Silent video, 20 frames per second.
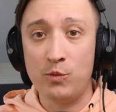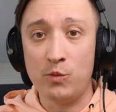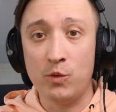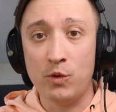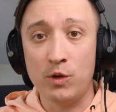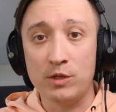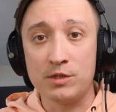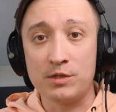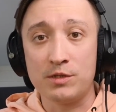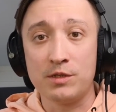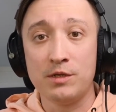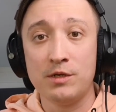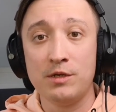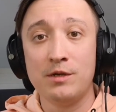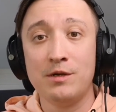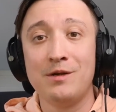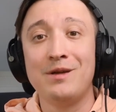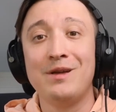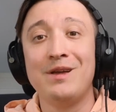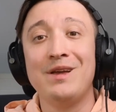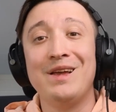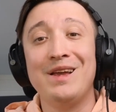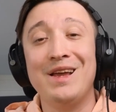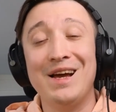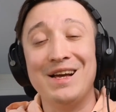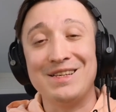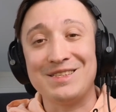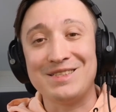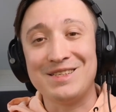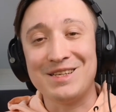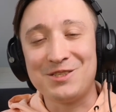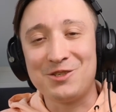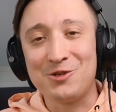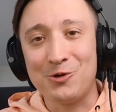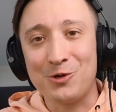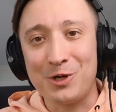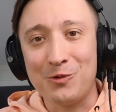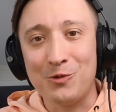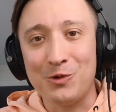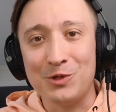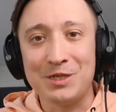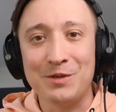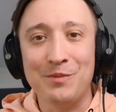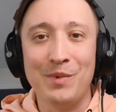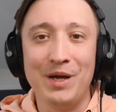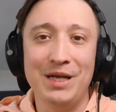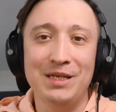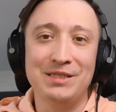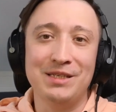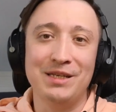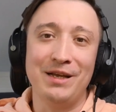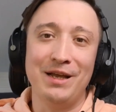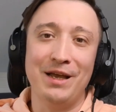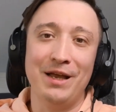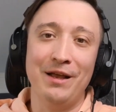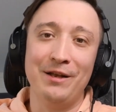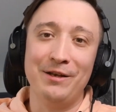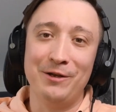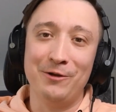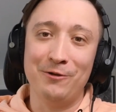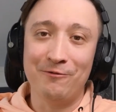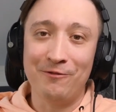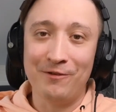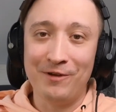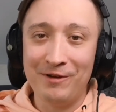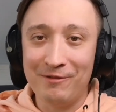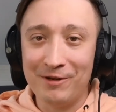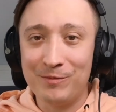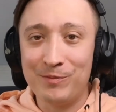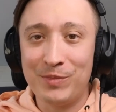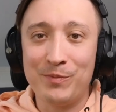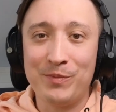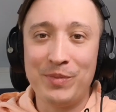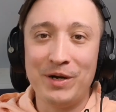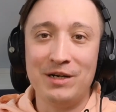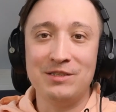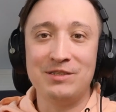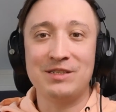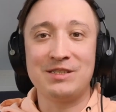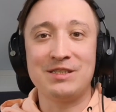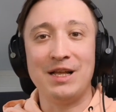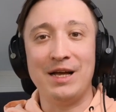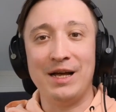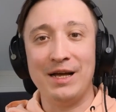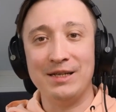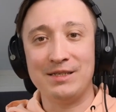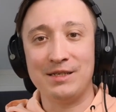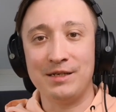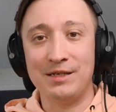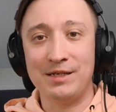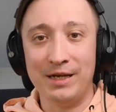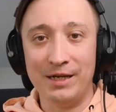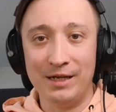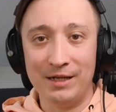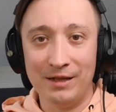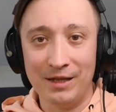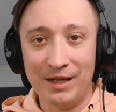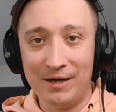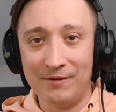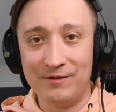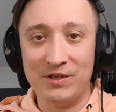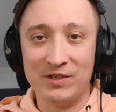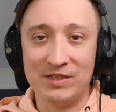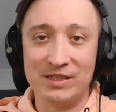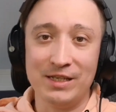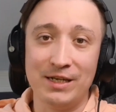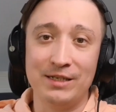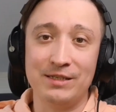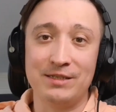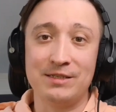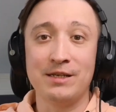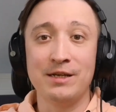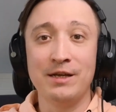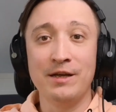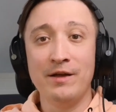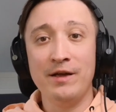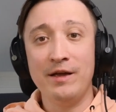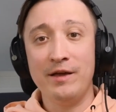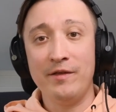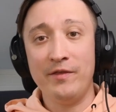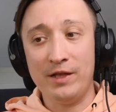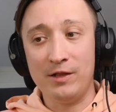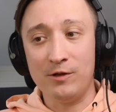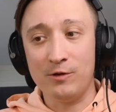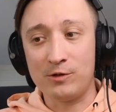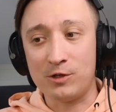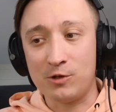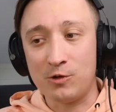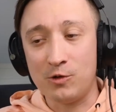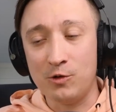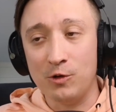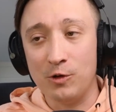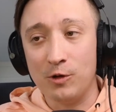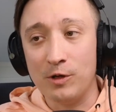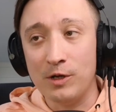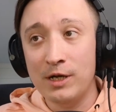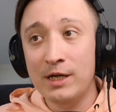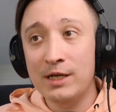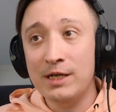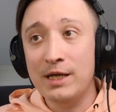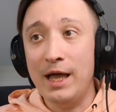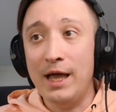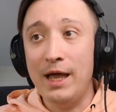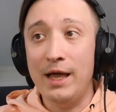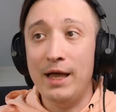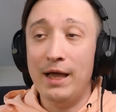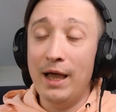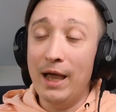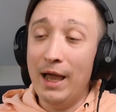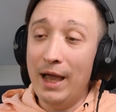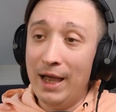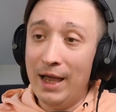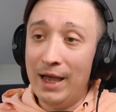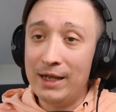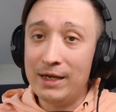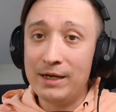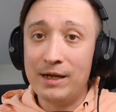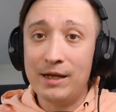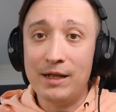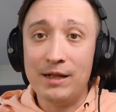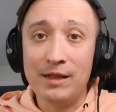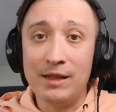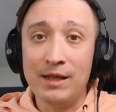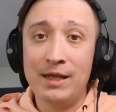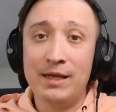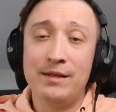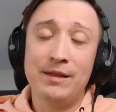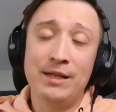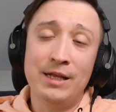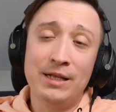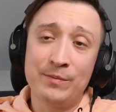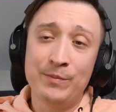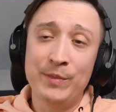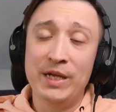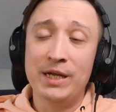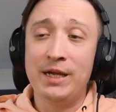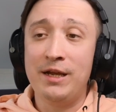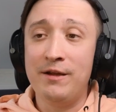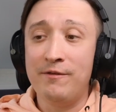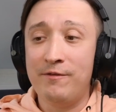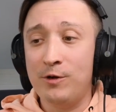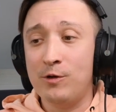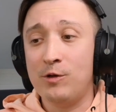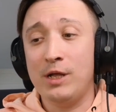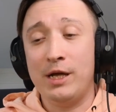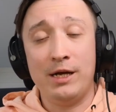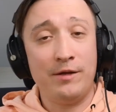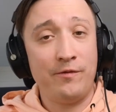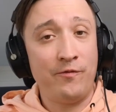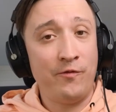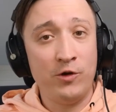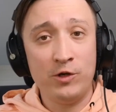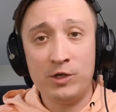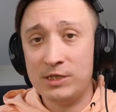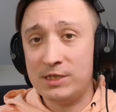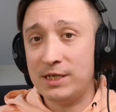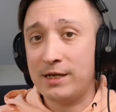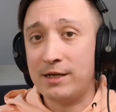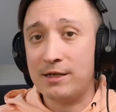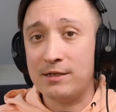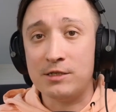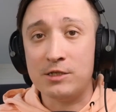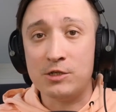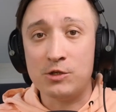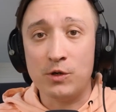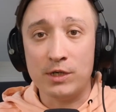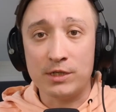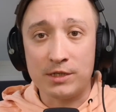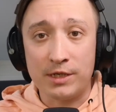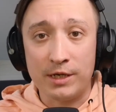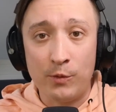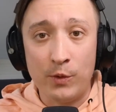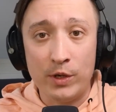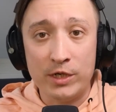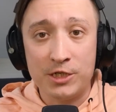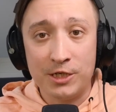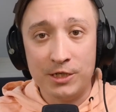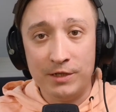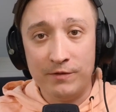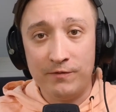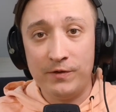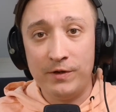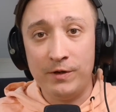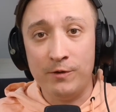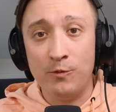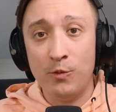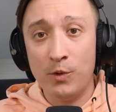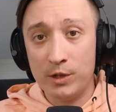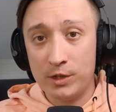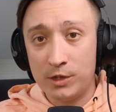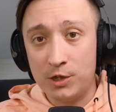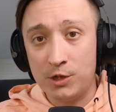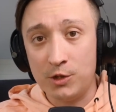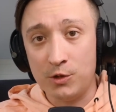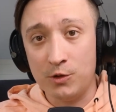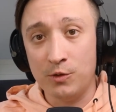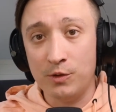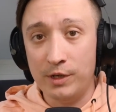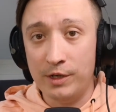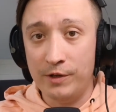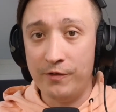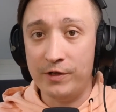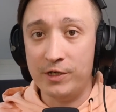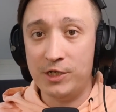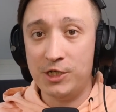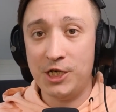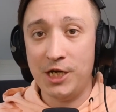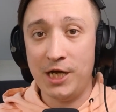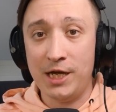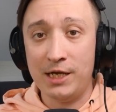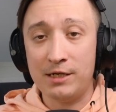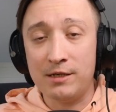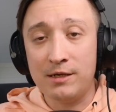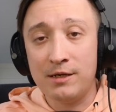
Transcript: was, yes, the story was amazing and you've even prepared the slides and I love the slides. They looked cool. And let me give you like 30 seconds to ask a question if you want to in the chat.